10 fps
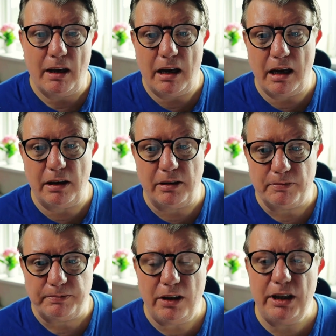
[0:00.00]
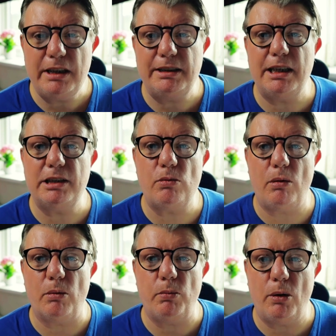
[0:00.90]
And this is
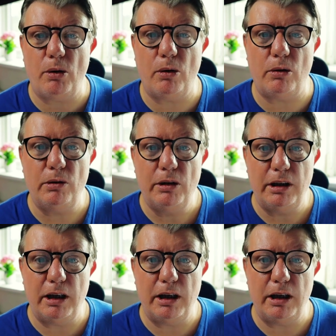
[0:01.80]
what Paul,